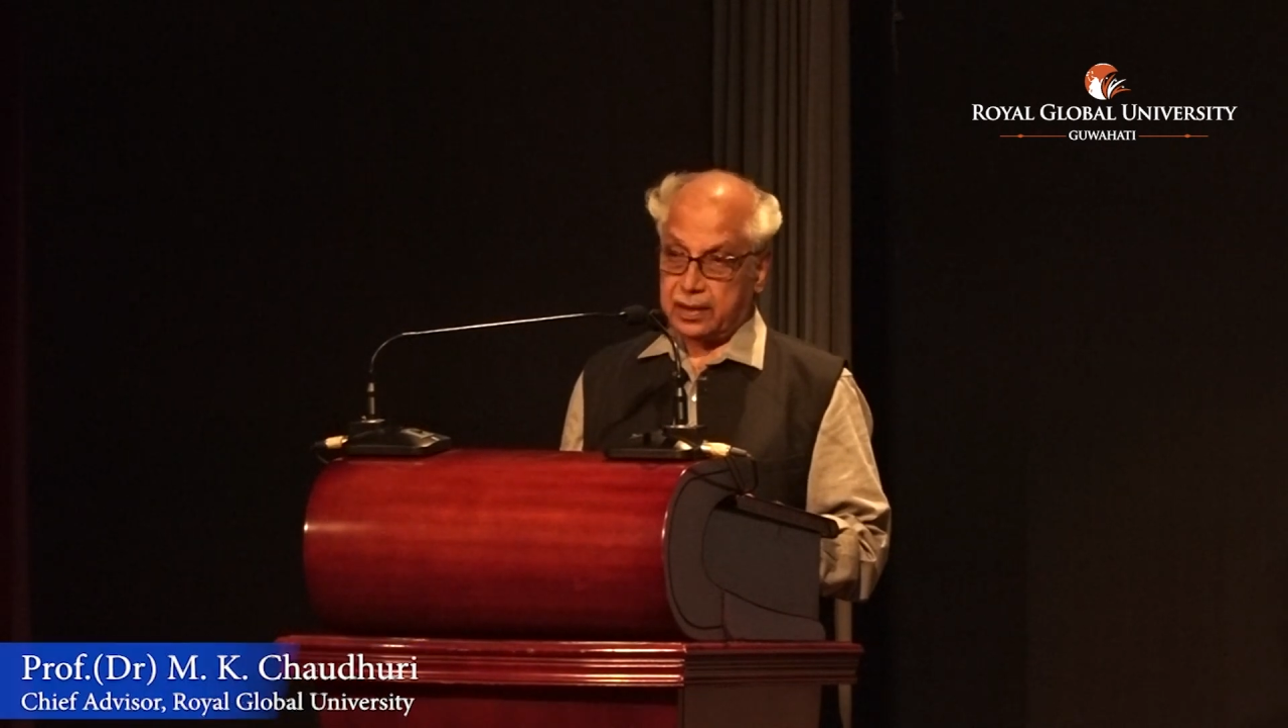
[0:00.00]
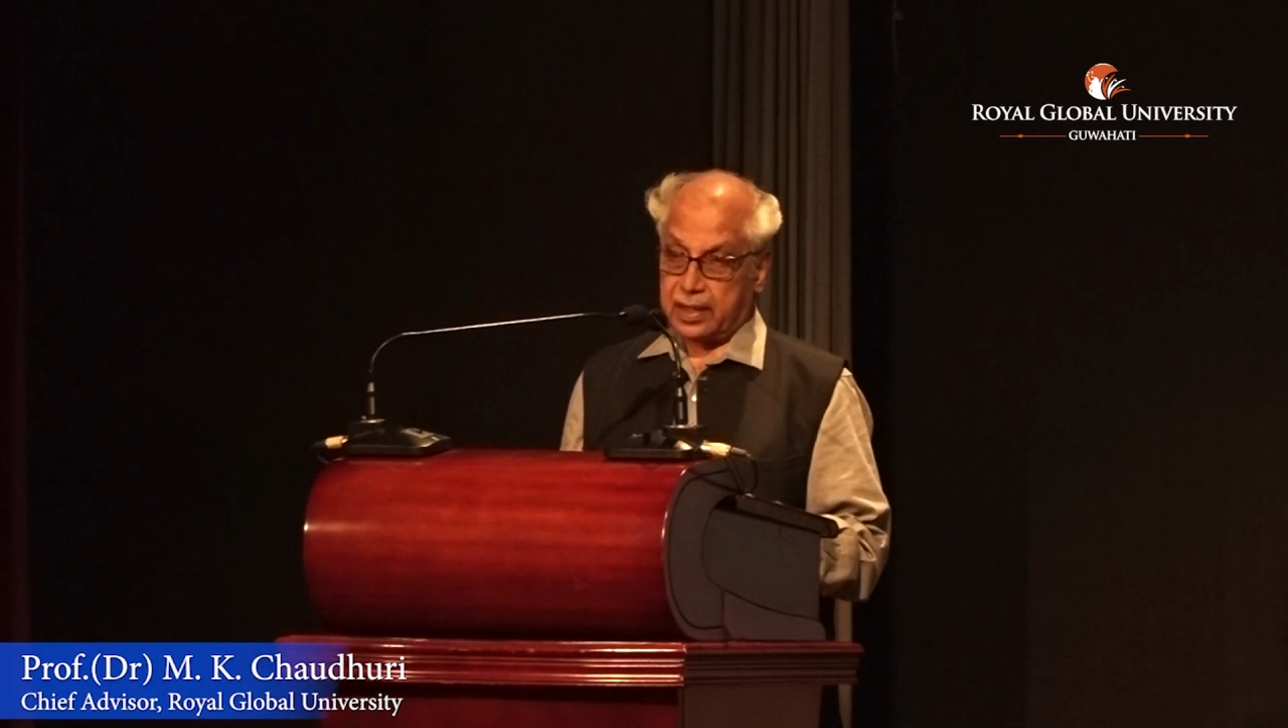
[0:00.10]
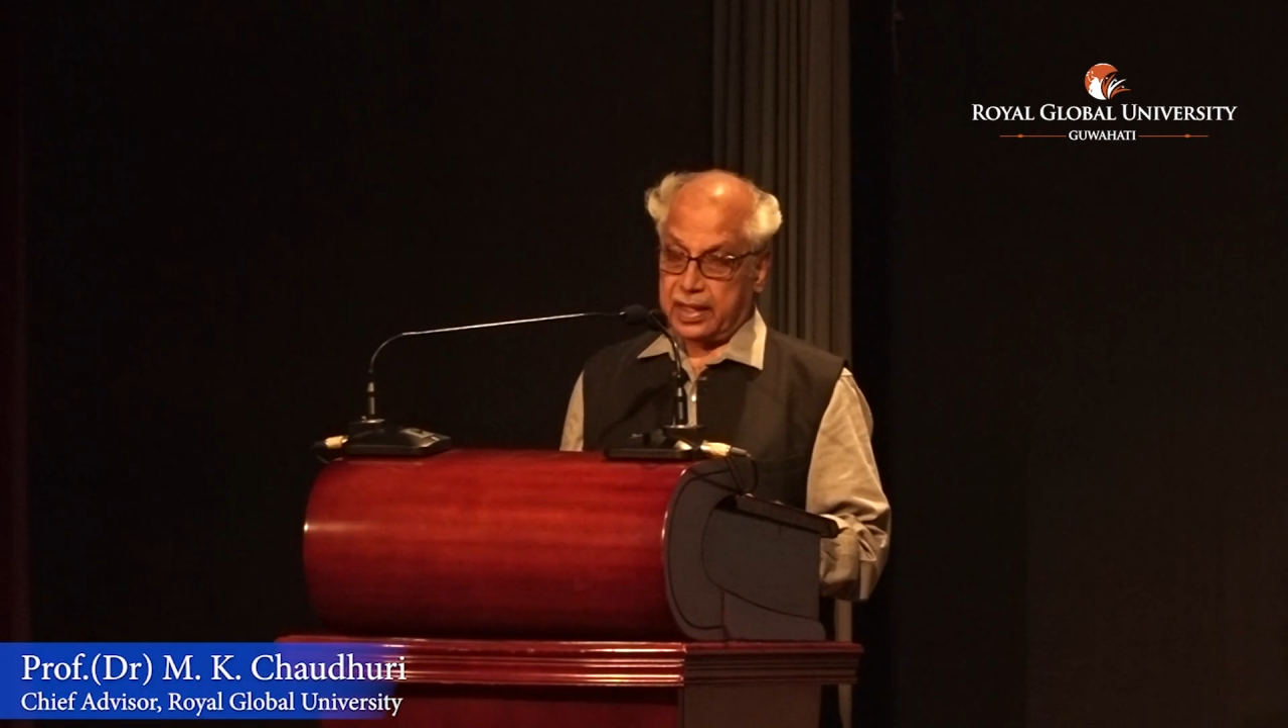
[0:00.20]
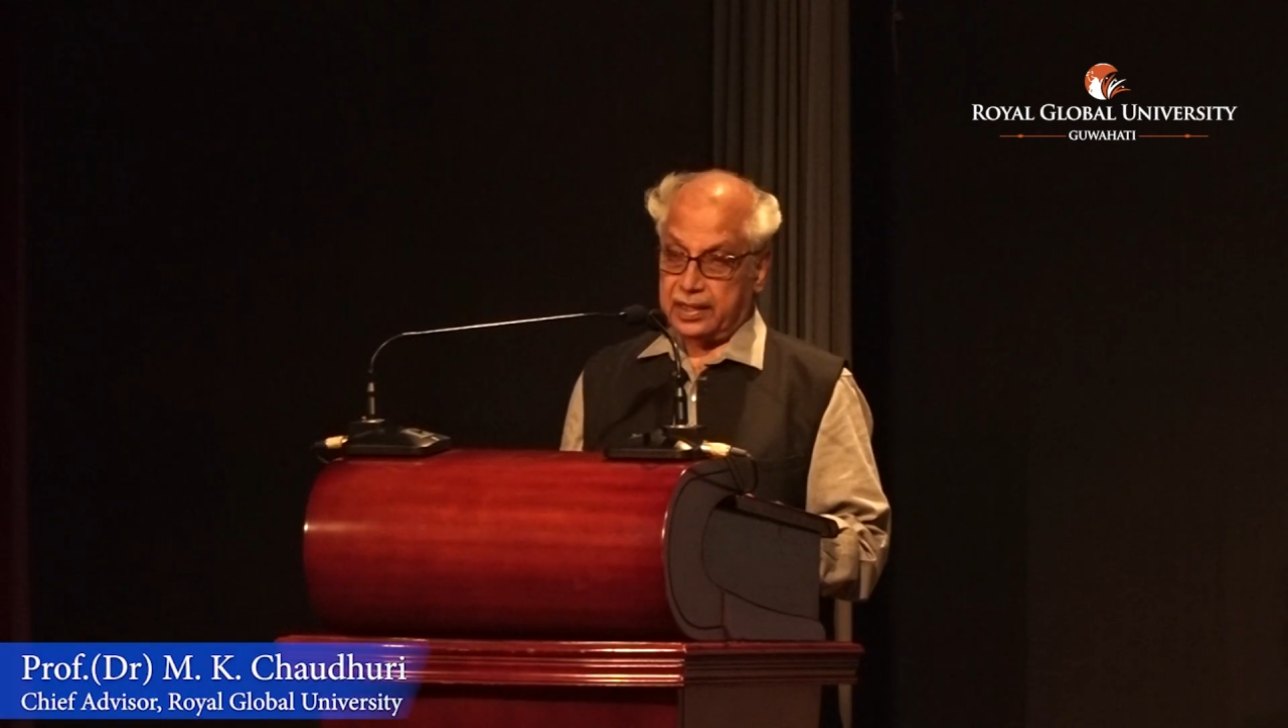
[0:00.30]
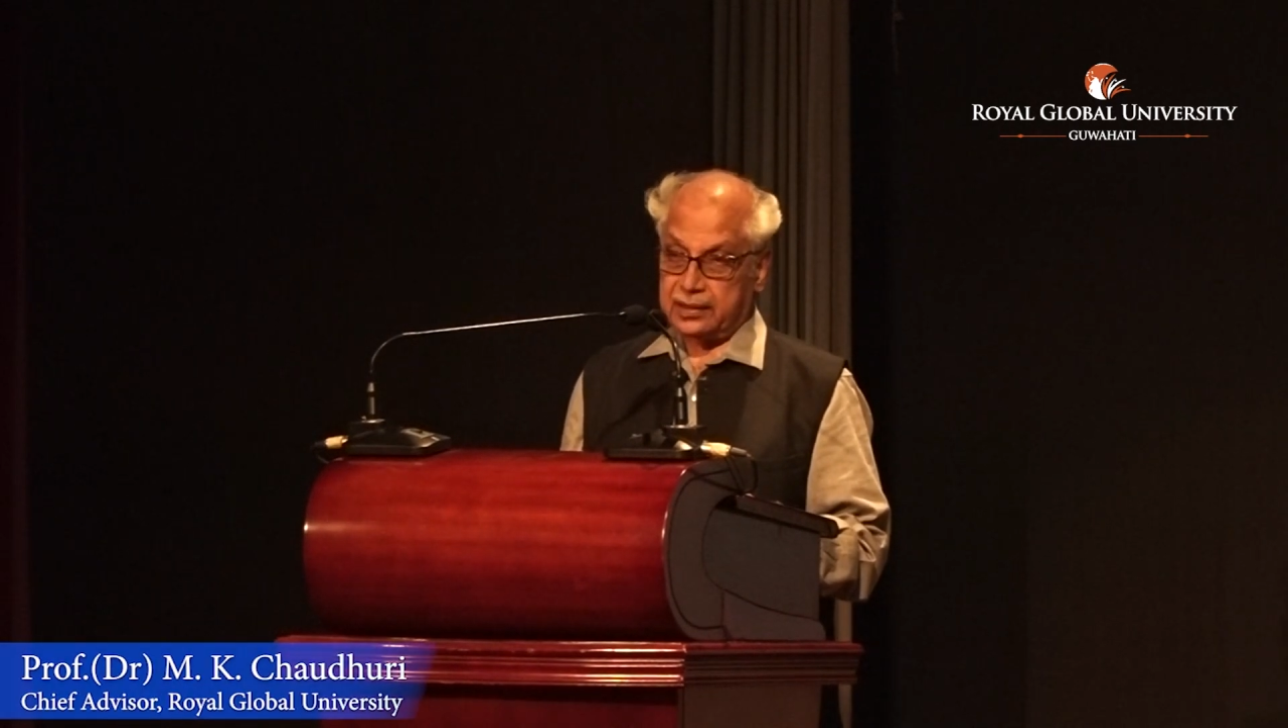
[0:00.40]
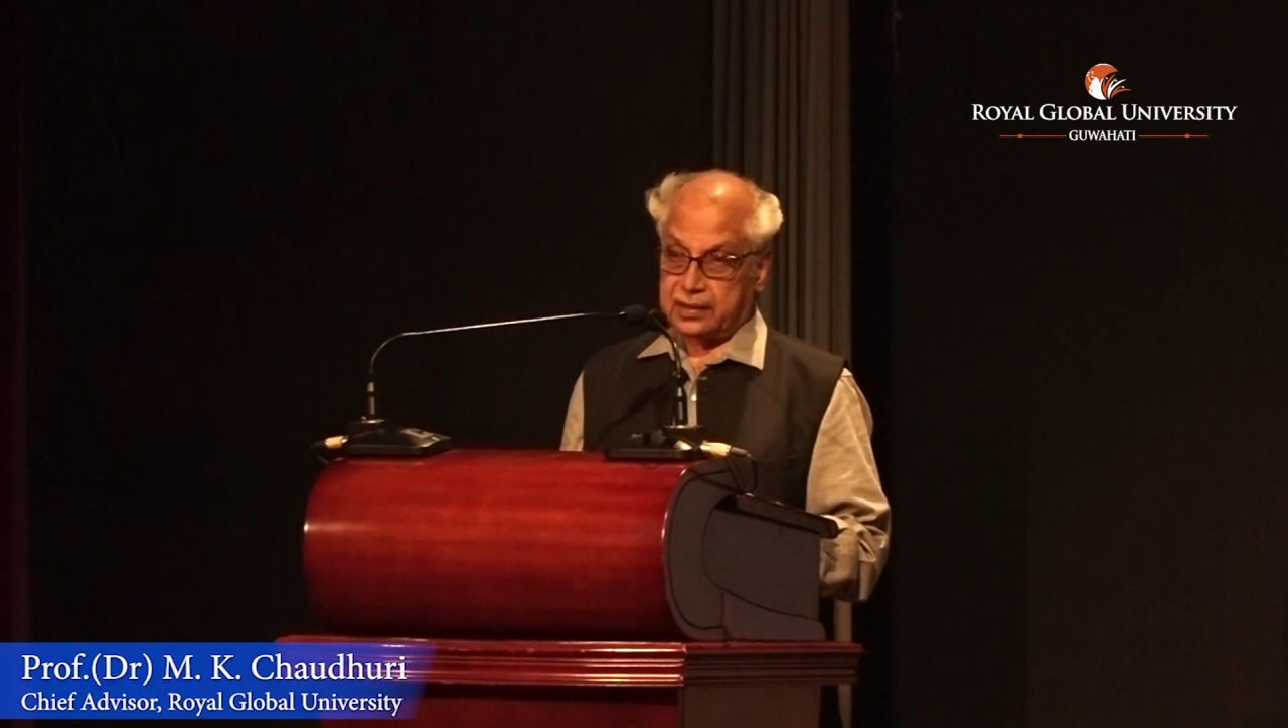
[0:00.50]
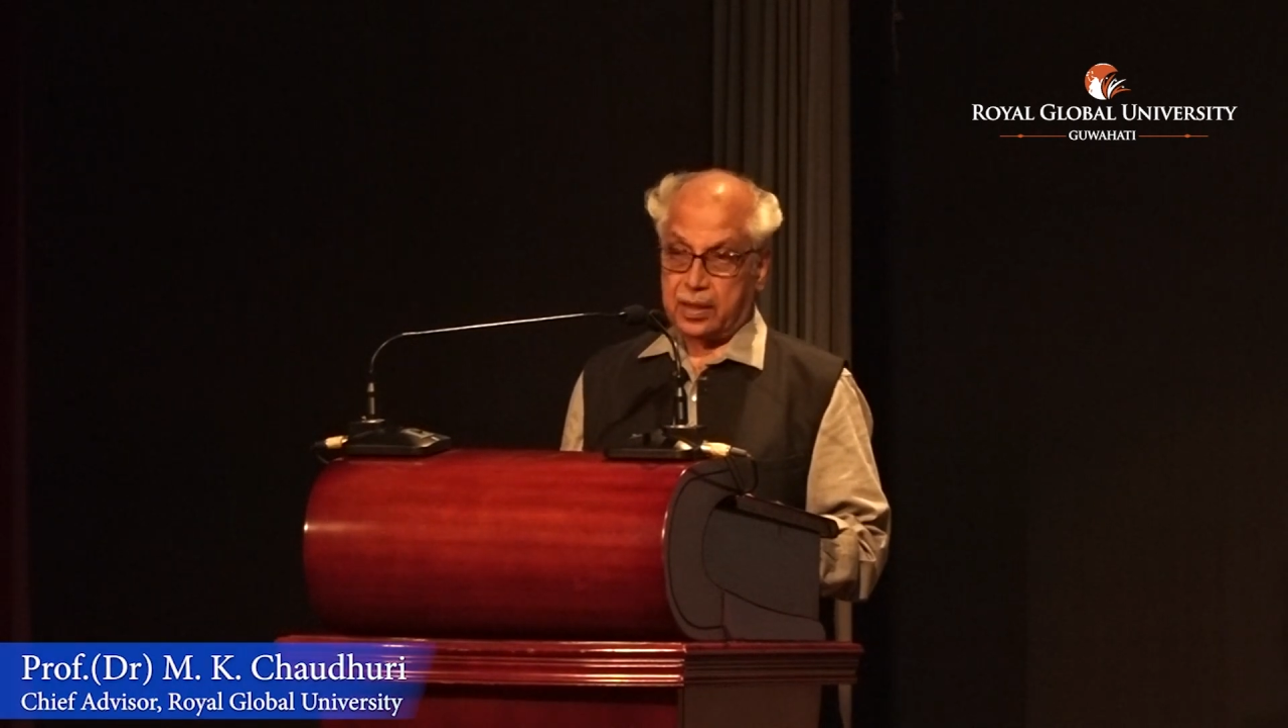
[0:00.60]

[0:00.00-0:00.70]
and